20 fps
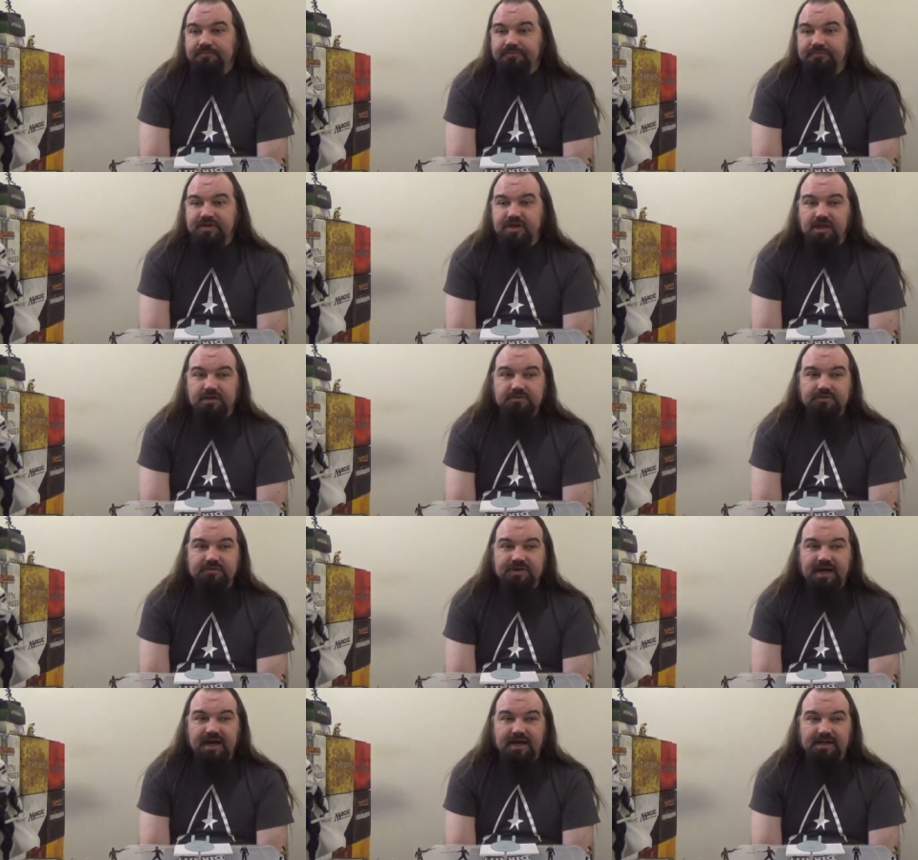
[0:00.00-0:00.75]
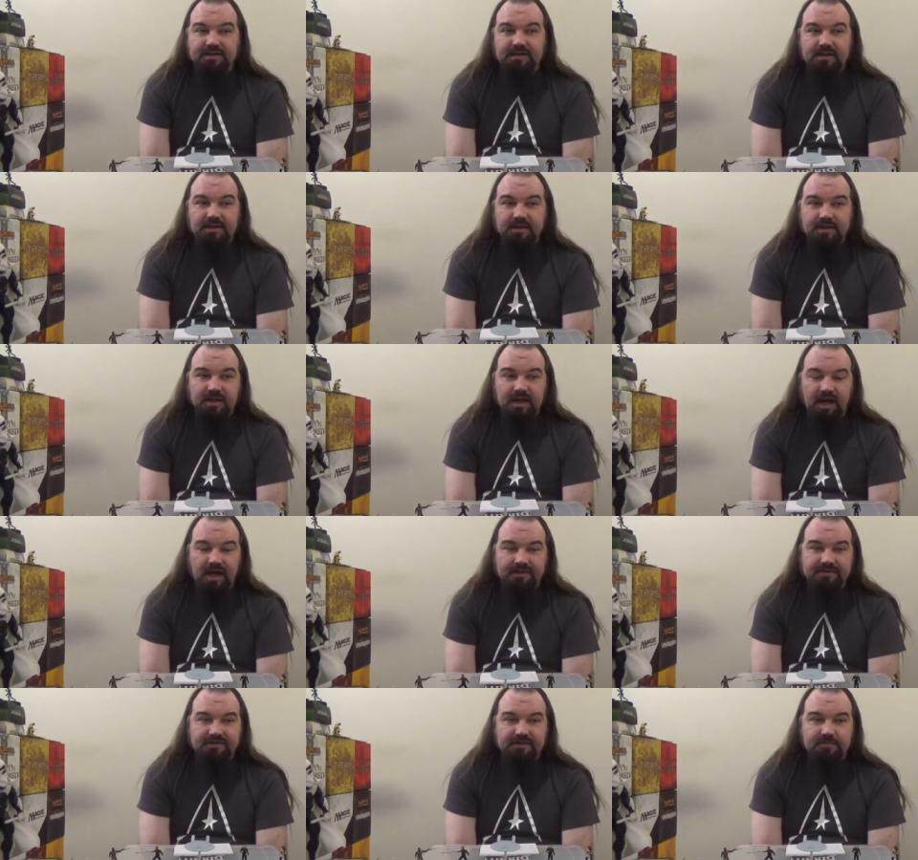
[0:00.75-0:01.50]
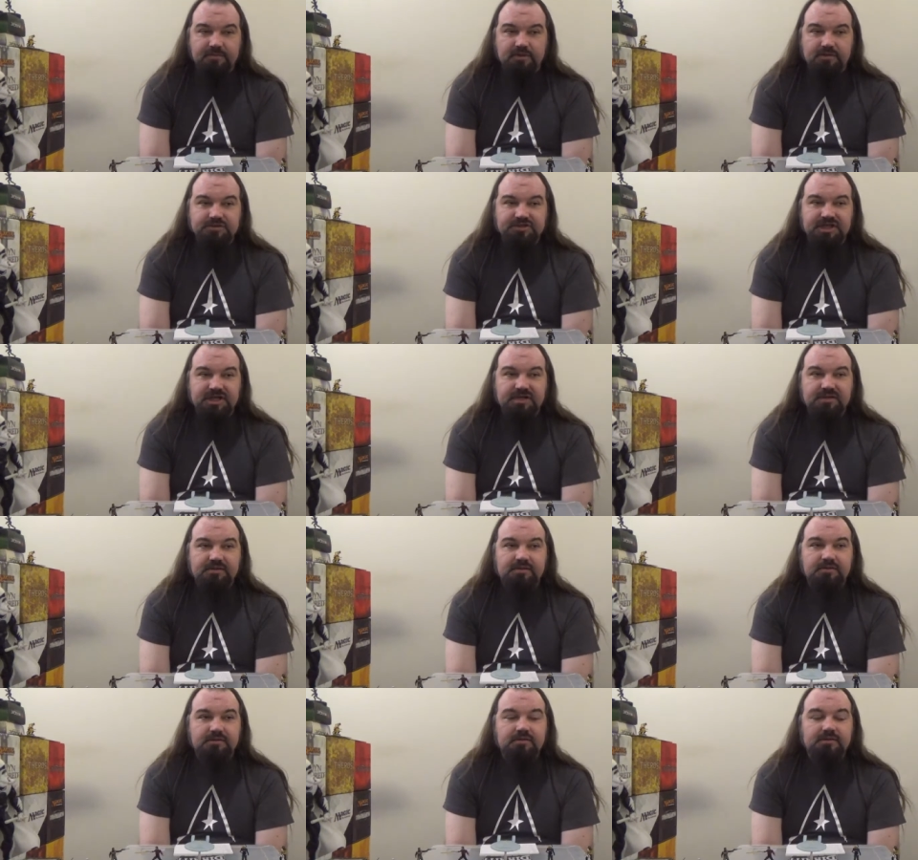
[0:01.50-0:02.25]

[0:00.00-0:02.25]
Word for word: Gul Dukat, Costa Mojun.